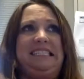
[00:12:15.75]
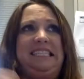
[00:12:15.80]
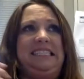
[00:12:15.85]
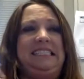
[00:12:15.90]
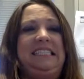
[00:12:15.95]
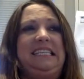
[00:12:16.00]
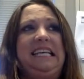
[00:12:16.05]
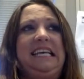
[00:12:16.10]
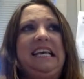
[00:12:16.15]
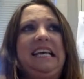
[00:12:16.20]

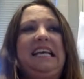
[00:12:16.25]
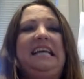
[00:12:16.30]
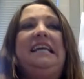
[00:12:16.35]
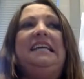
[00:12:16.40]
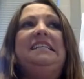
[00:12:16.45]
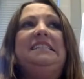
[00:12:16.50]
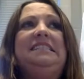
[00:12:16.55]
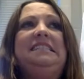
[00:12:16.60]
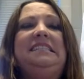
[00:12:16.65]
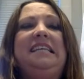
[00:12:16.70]
It's
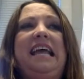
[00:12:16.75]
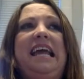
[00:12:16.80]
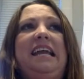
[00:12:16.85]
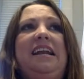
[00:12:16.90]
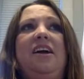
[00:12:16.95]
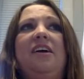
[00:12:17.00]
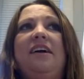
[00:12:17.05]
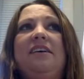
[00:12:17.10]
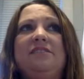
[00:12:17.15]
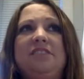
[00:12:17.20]

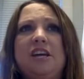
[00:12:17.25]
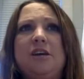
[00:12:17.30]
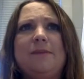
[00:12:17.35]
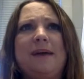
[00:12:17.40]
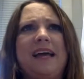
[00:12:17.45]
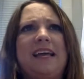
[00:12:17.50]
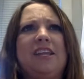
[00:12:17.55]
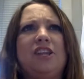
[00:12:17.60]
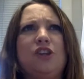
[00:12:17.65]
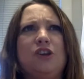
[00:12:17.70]
insane. I'll have to go
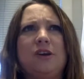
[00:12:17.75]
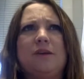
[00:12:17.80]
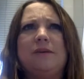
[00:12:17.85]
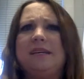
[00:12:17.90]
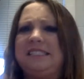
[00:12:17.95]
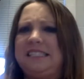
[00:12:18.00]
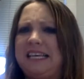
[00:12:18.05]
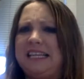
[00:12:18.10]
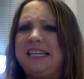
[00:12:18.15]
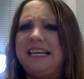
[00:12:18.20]
back and look
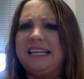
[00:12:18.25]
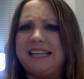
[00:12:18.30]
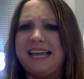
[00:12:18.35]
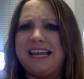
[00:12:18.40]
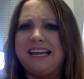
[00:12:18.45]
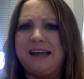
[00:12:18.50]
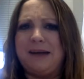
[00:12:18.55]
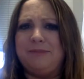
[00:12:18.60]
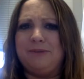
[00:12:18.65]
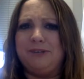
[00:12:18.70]
because I think
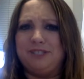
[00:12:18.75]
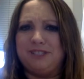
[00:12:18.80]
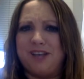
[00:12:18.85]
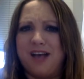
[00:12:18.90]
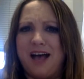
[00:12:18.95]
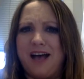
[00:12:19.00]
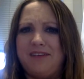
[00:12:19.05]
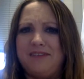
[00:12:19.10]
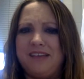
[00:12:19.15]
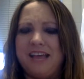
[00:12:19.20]
that number is
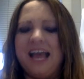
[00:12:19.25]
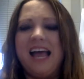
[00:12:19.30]
off.